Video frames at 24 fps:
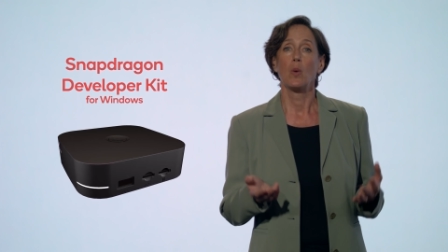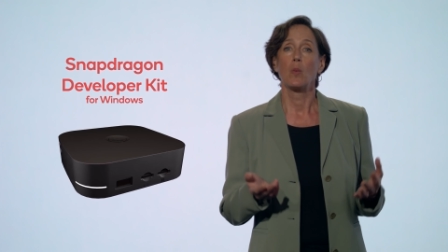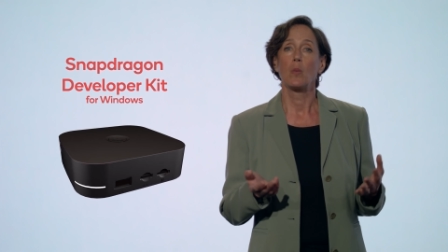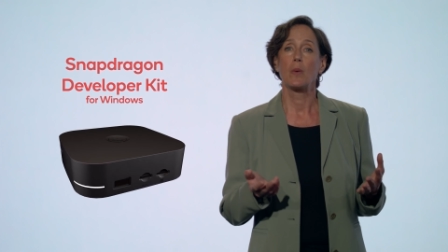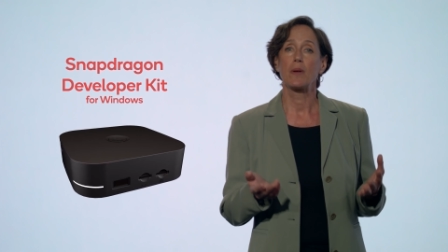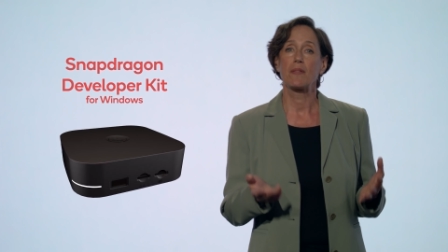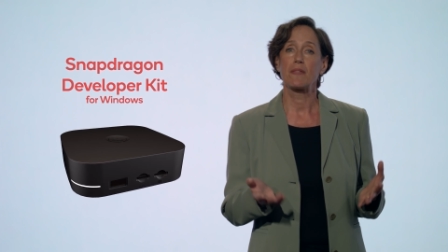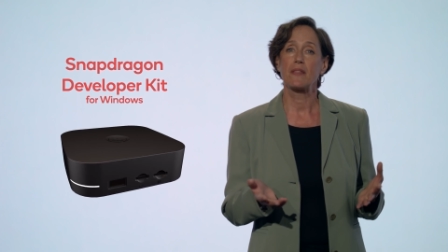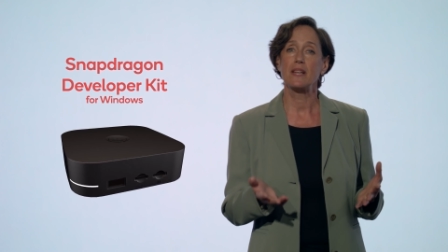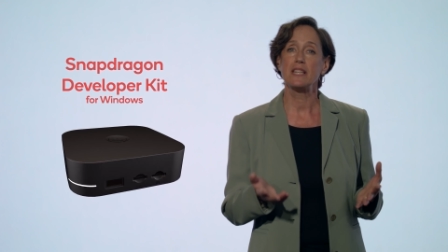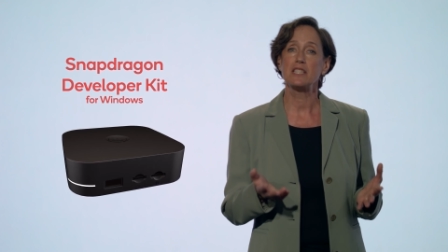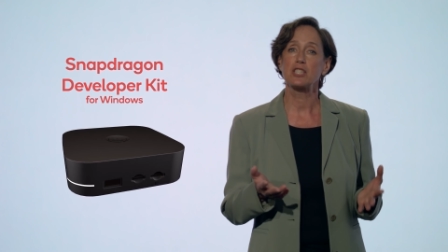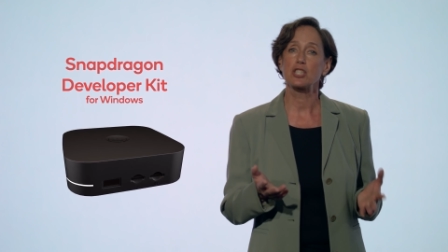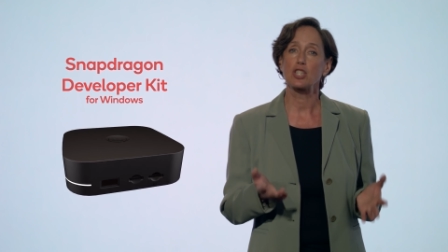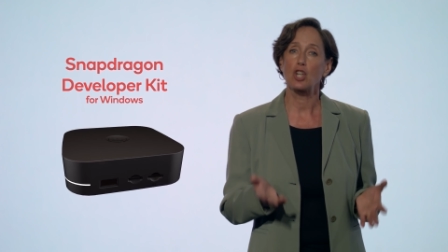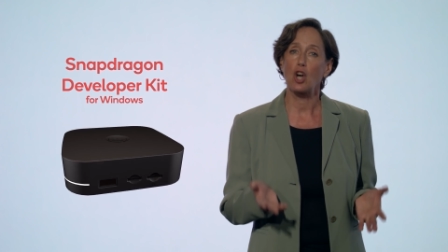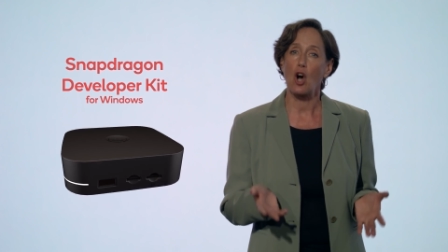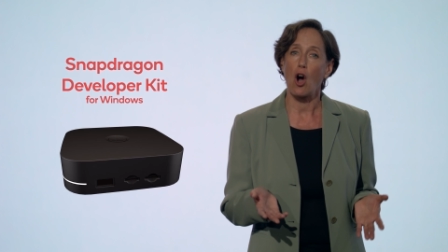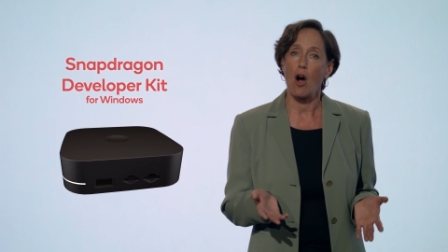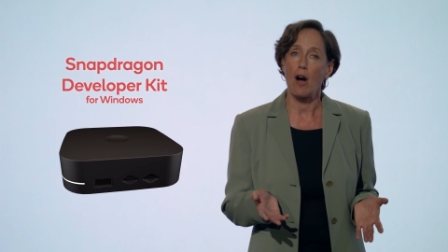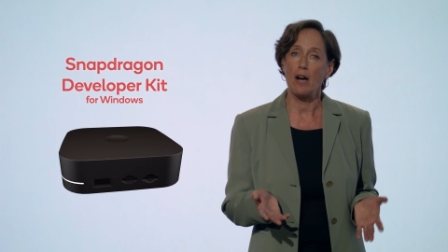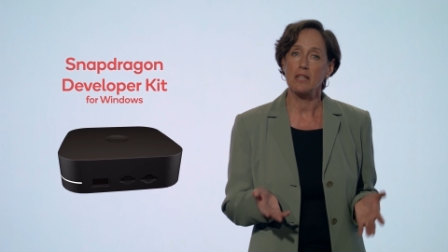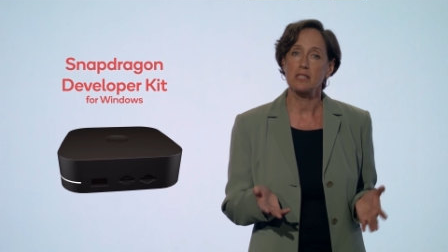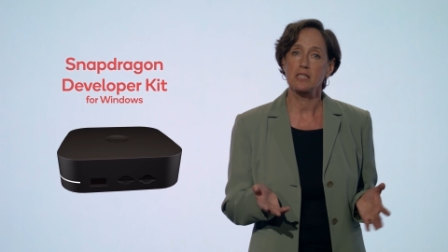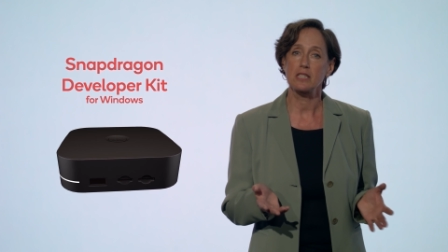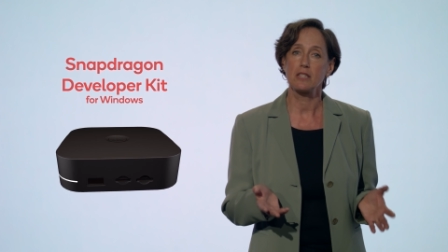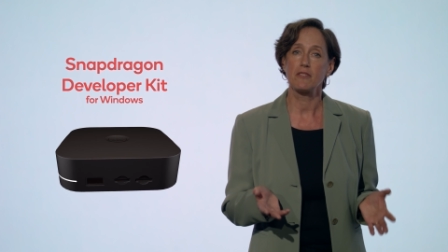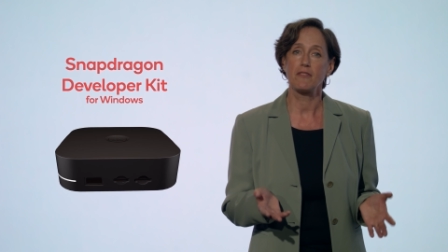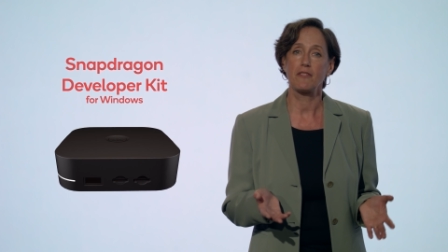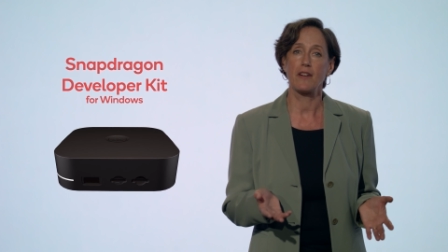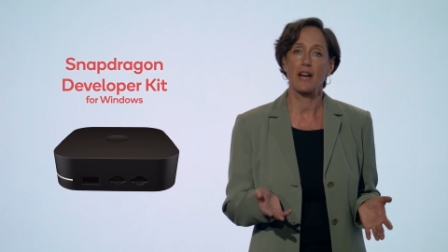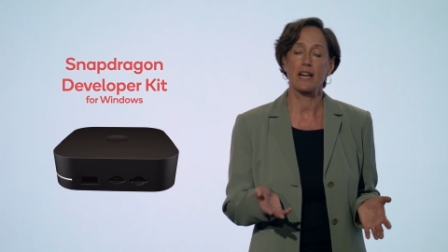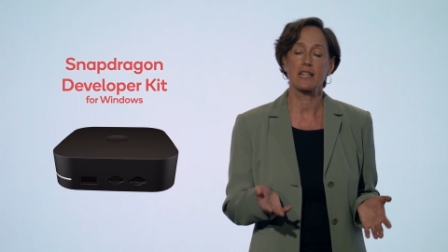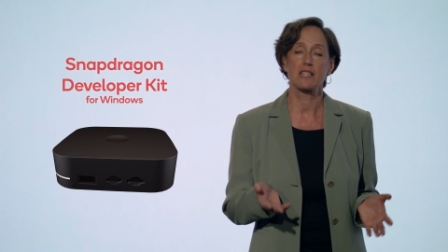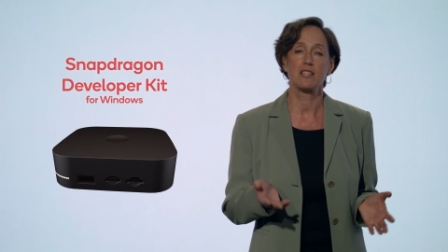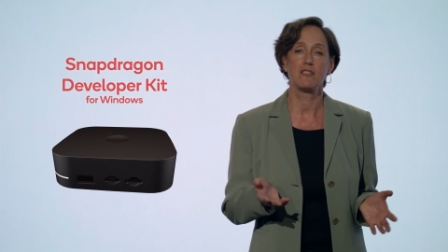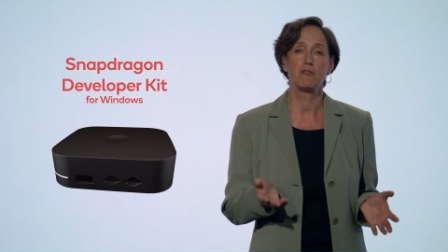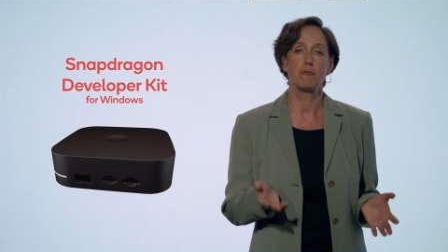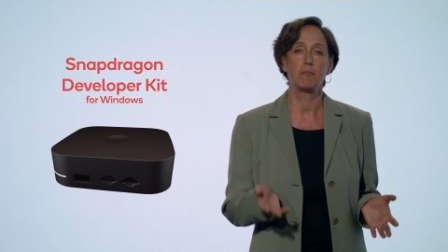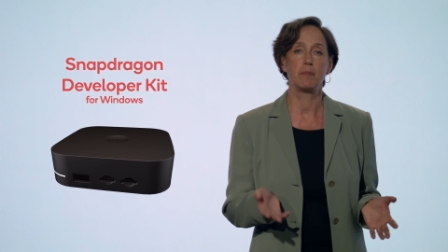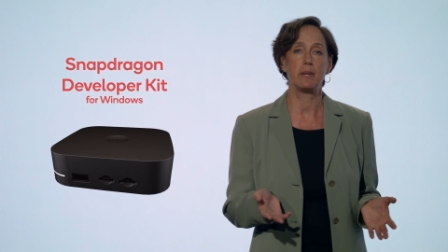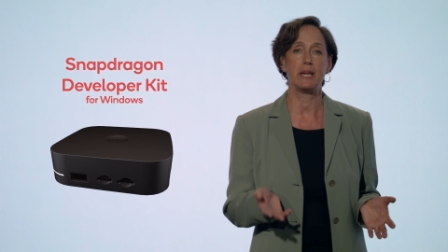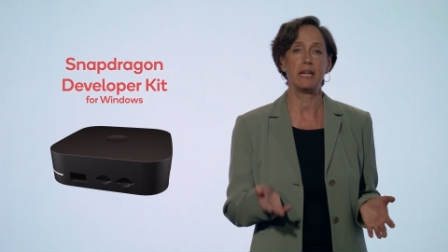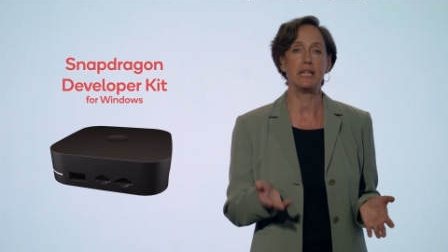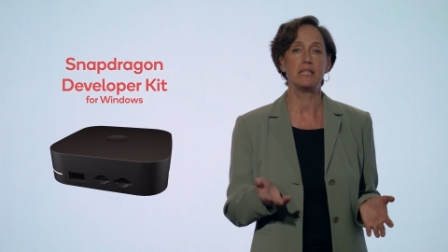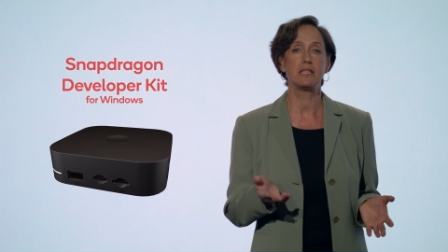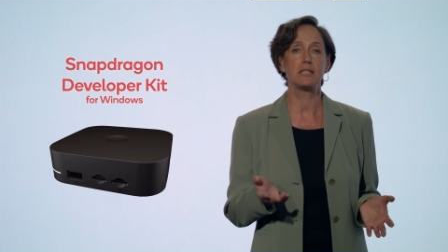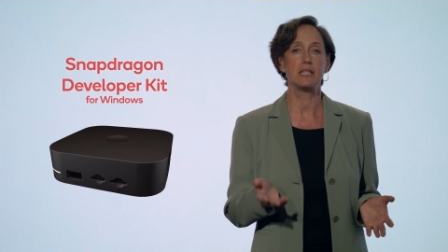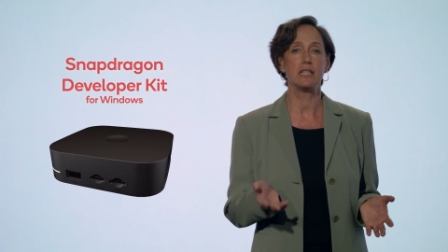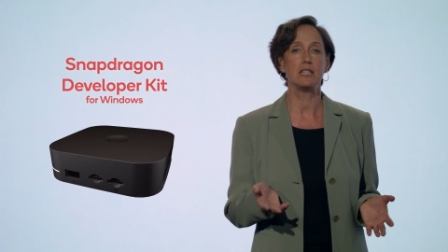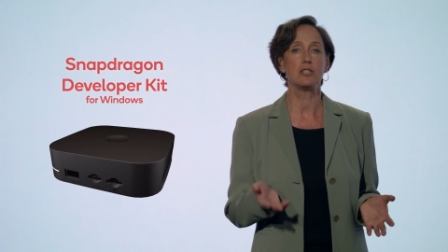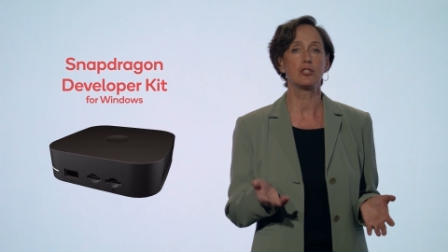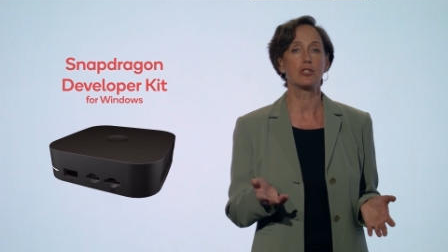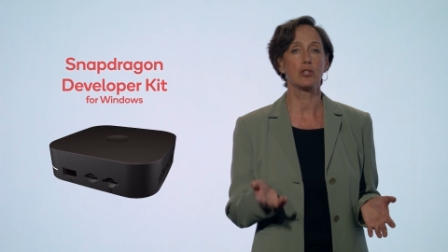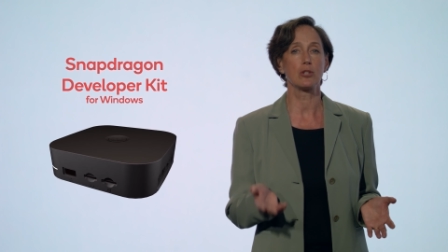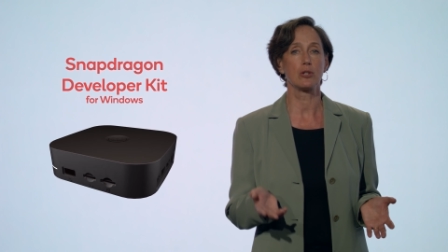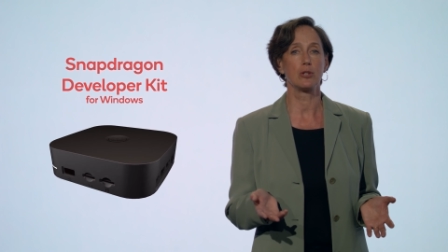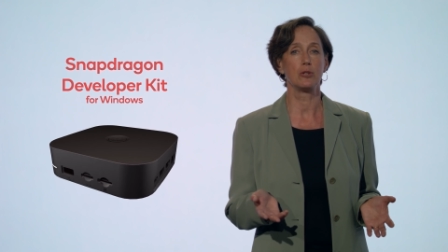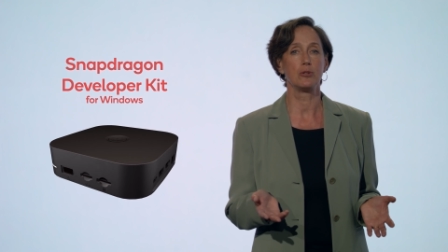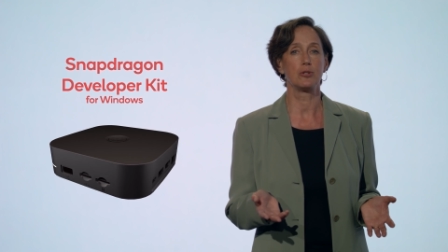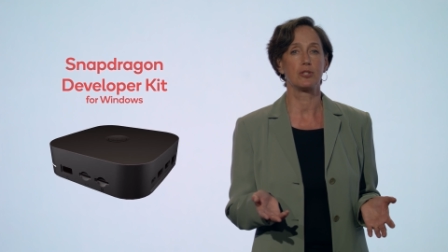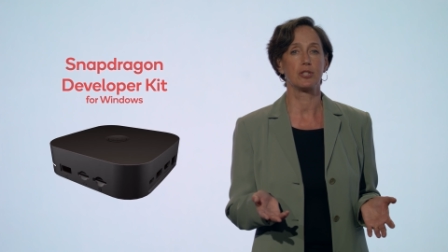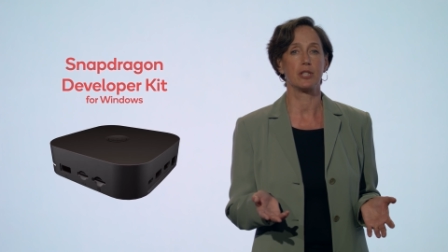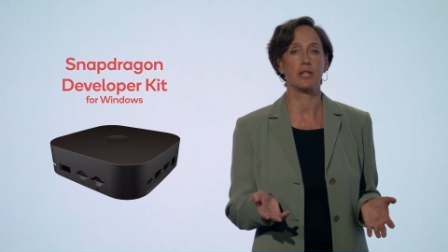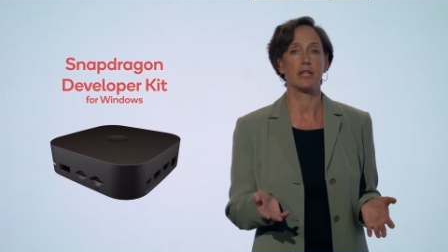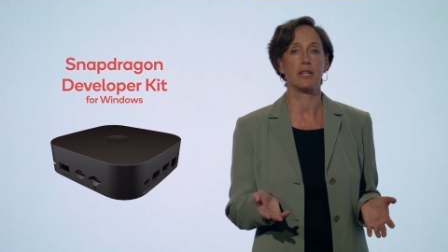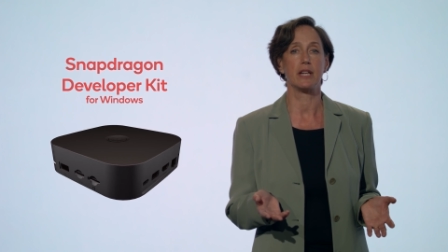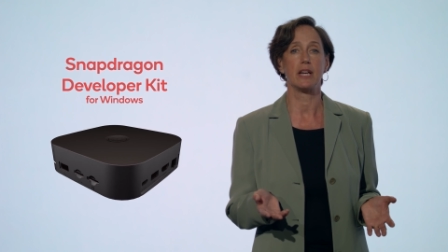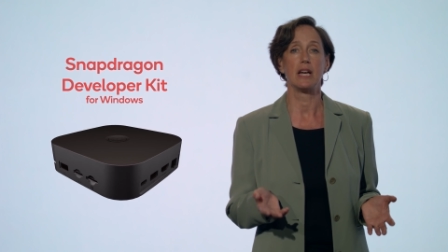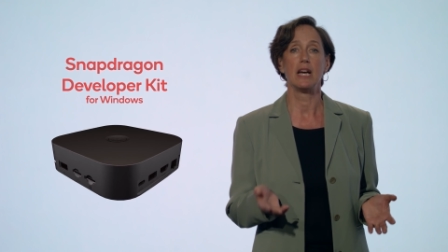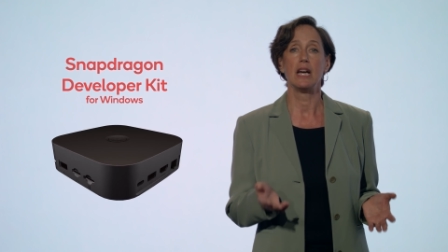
With this cost-effective PC solution,